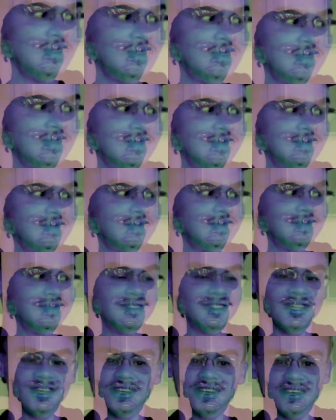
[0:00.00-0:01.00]
know,
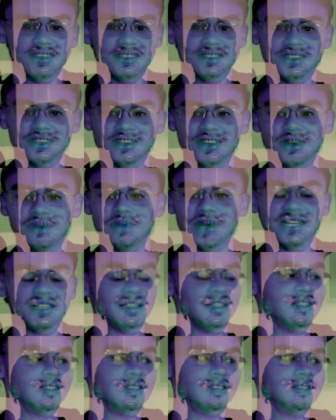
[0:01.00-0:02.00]
cook up
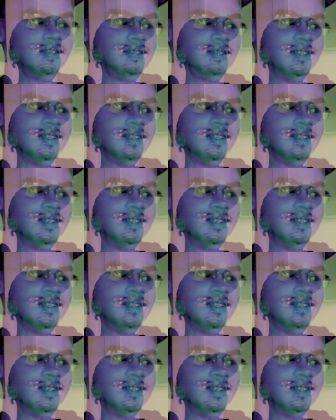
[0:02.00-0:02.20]
ideas.